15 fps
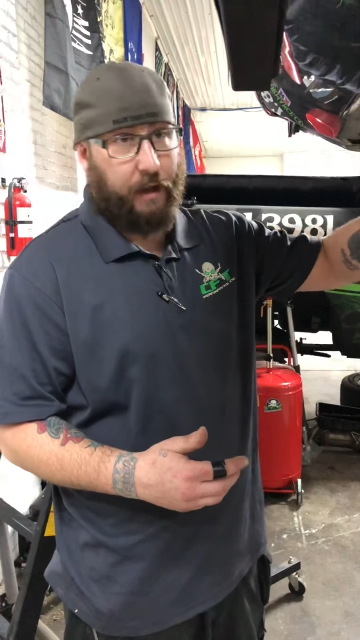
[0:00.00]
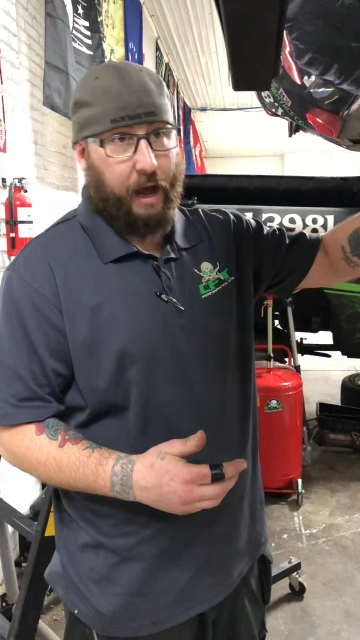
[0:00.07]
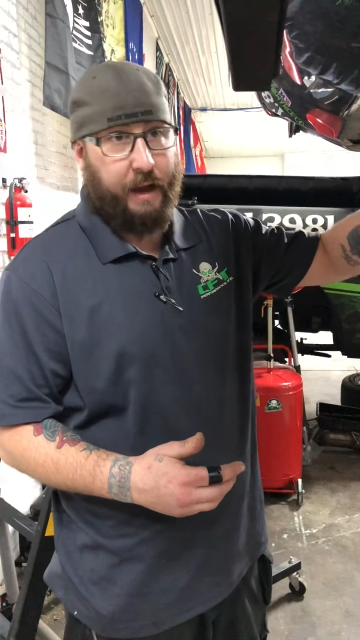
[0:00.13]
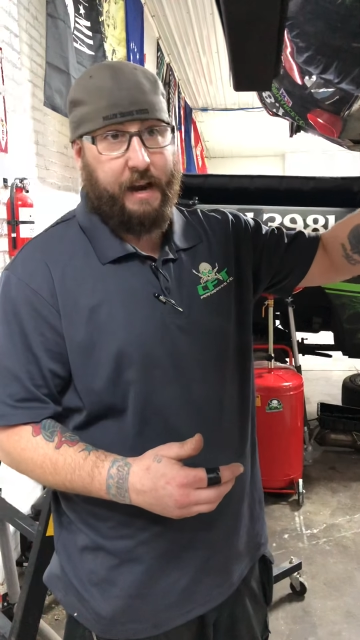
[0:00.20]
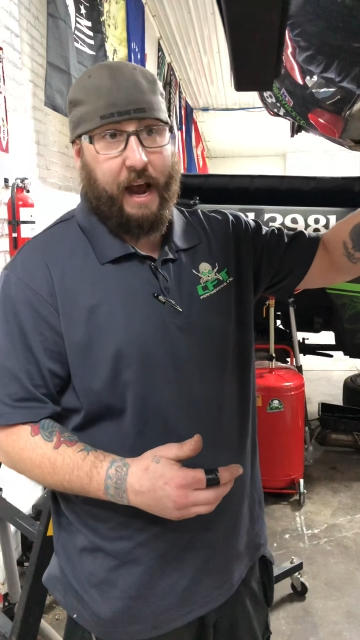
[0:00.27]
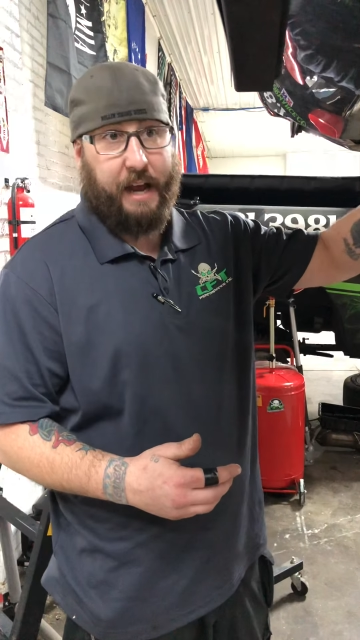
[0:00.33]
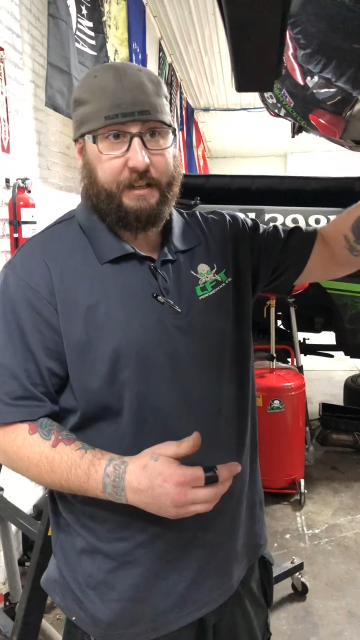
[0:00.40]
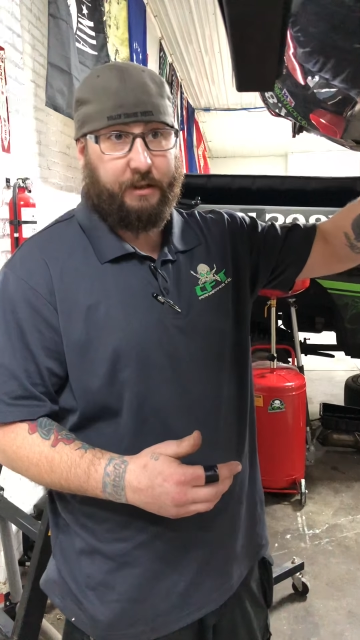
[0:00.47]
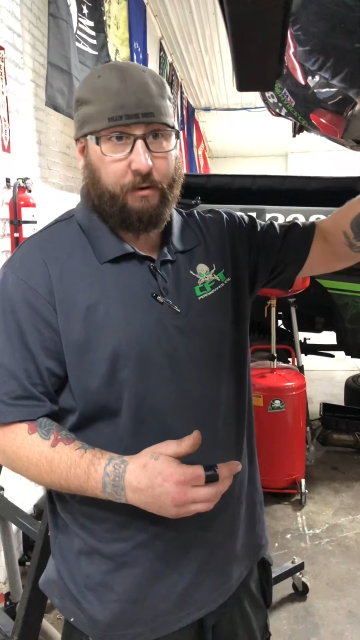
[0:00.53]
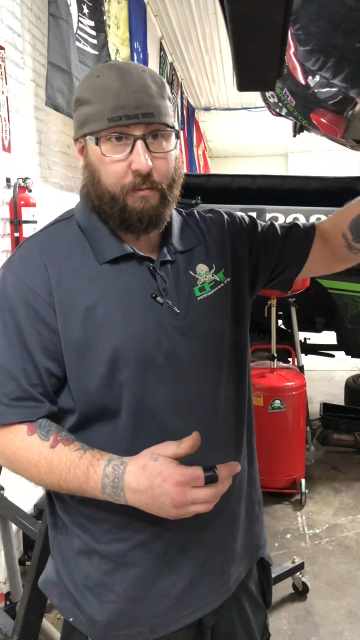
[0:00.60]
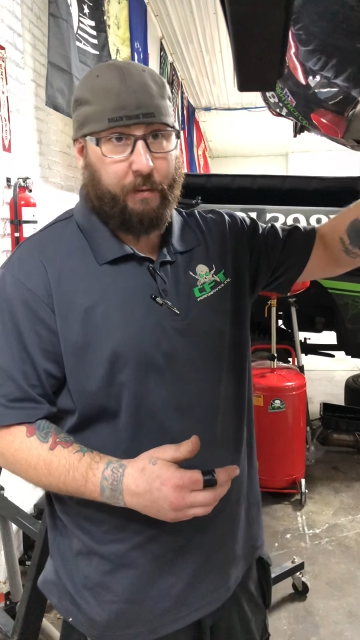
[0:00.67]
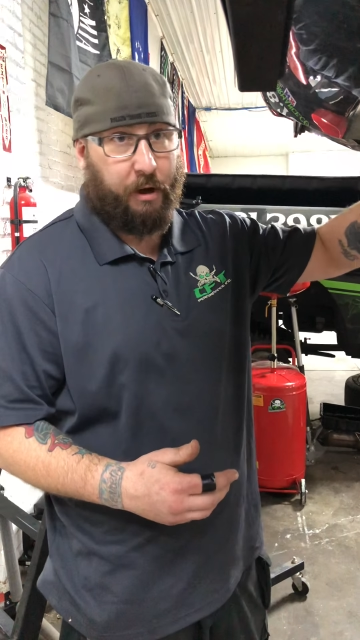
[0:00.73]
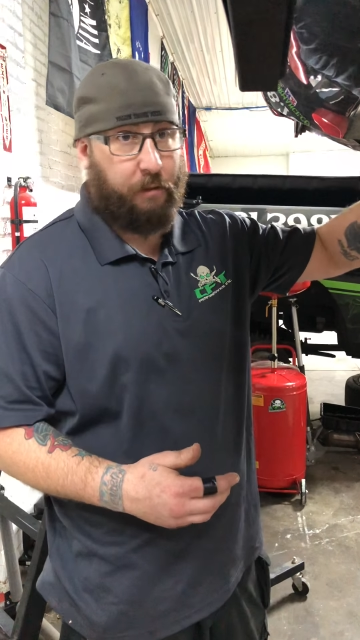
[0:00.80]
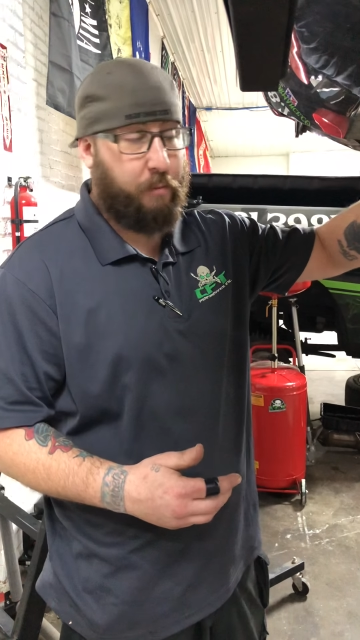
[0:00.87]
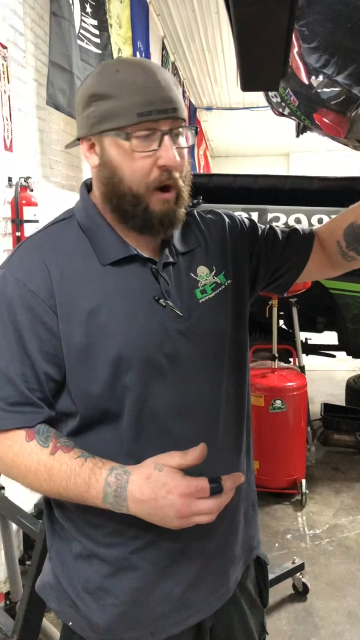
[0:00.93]
a nicer
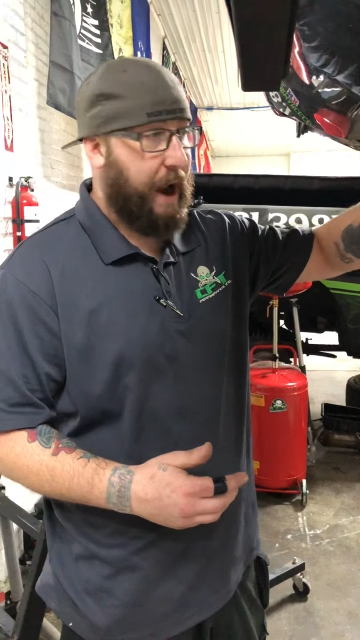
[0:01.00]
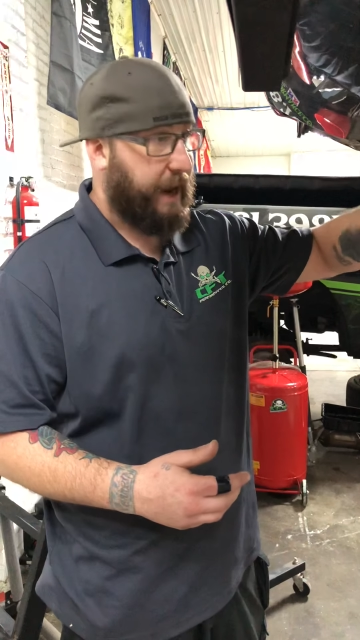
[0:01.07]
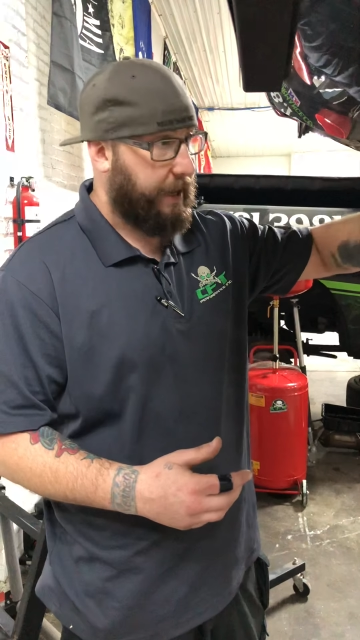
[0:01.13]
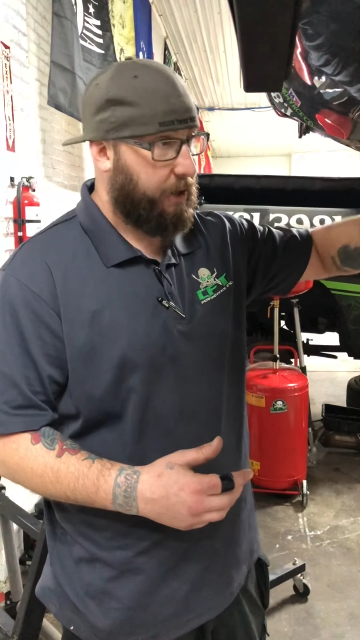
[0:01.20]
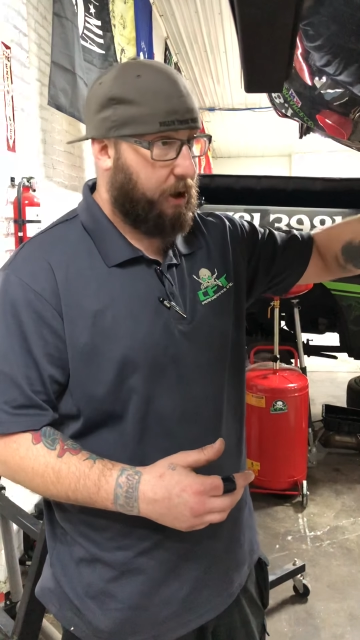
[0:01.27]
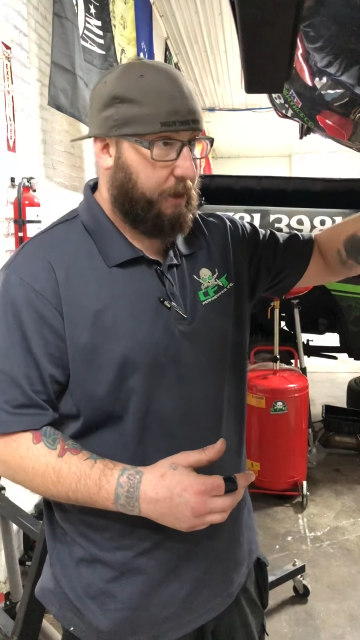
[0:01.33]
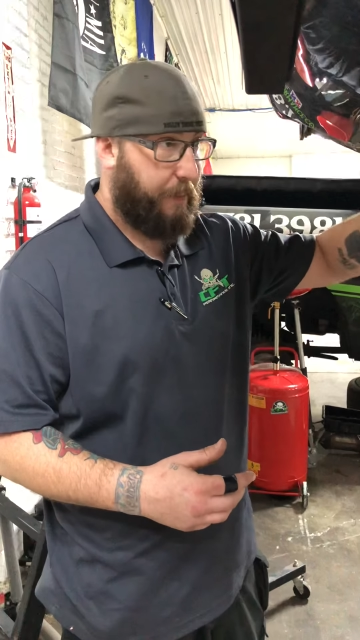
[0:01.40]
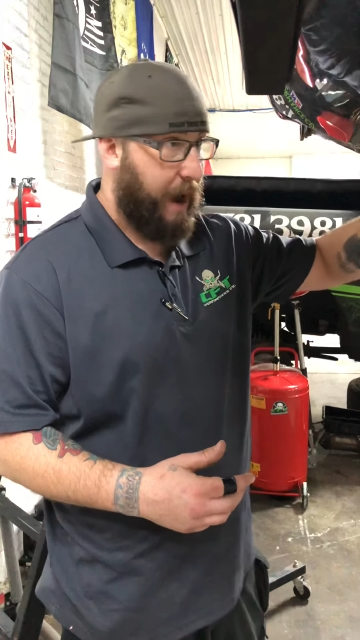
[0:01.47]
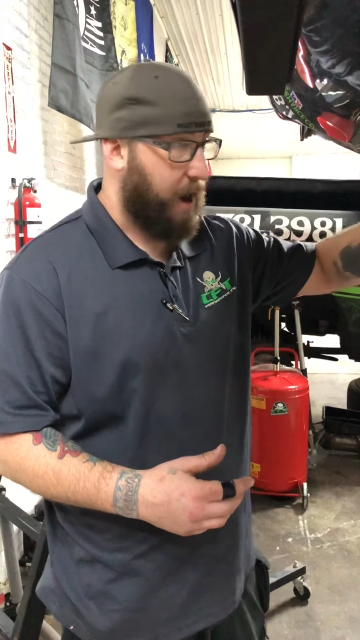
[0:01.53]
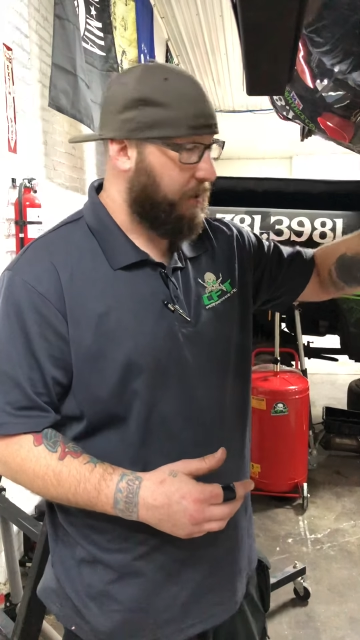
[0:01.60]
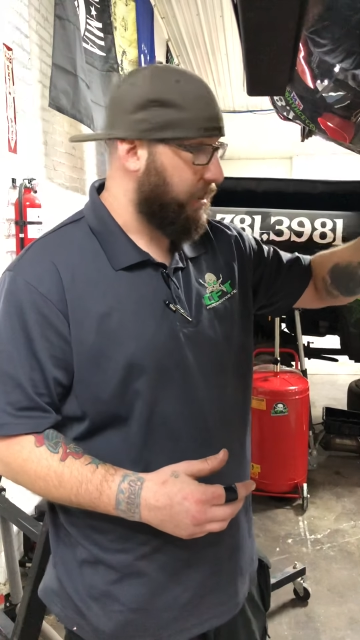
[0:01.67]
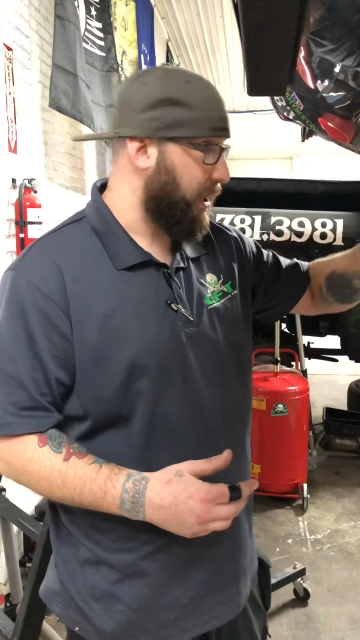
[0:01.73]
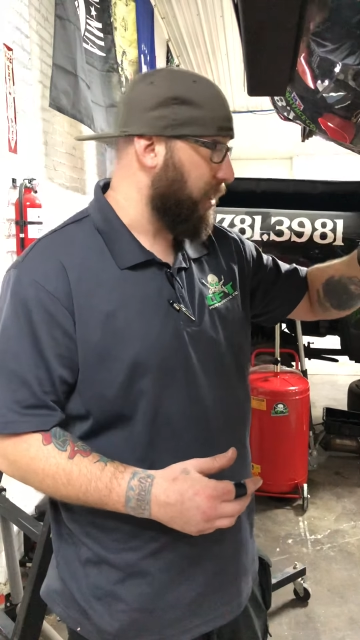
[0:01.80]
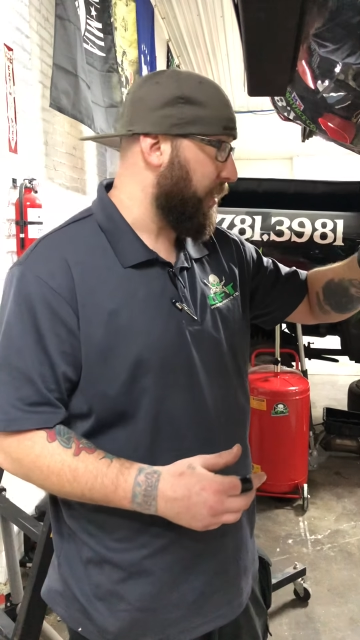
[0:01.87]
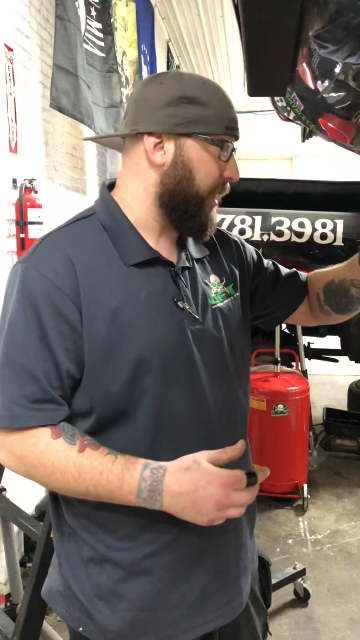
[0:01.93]
built bracket, all
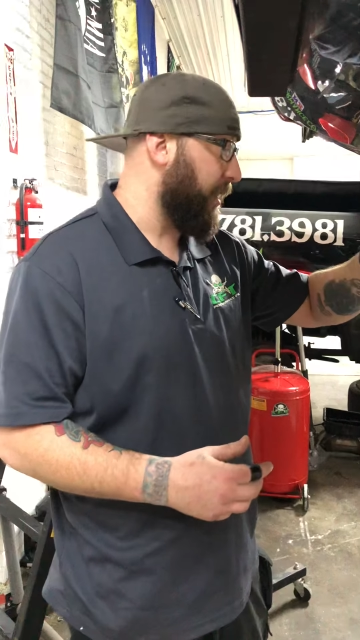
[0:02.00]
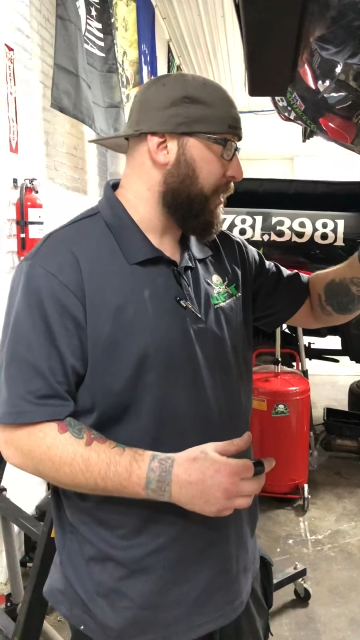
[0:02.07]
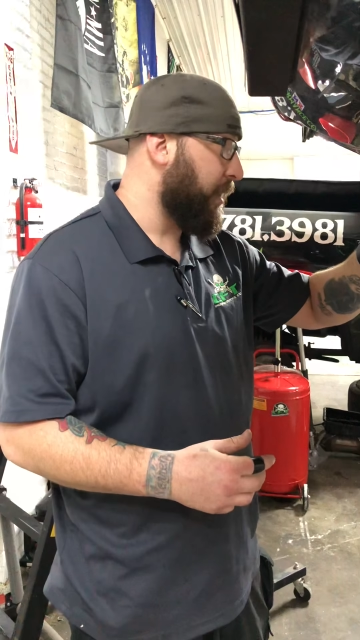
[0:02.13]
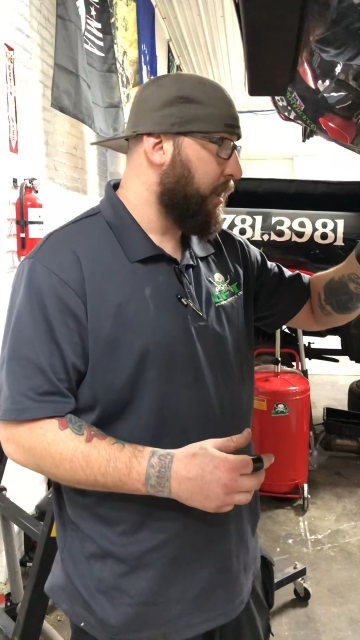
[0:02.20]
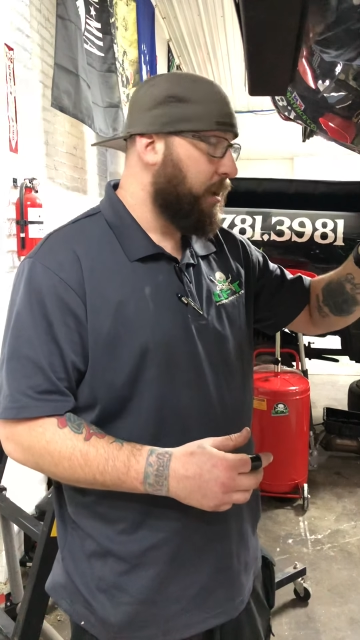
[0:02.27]
powder coated.